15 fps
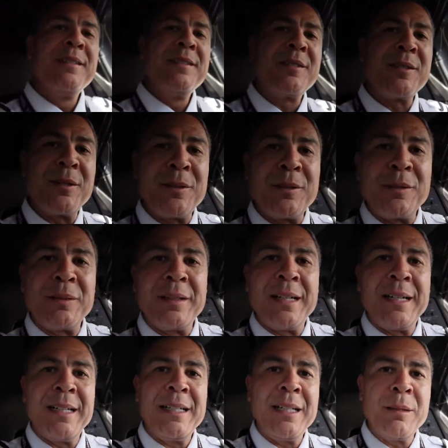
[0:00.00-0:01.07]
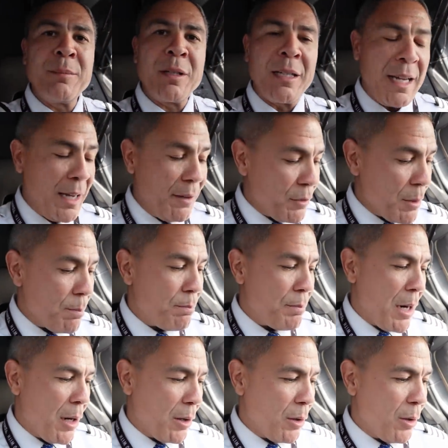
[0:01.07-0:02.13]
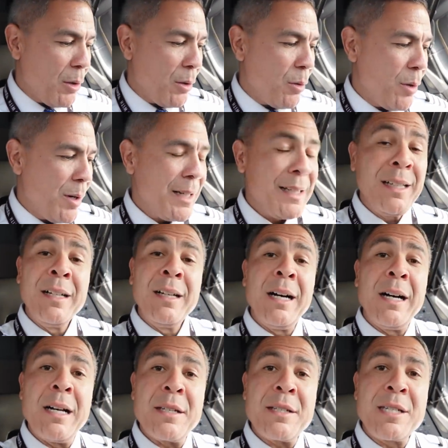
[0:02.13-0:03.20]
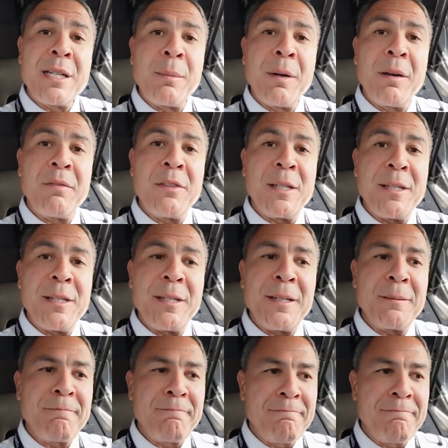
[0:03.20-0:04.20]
So I am gonna have to borrow some of the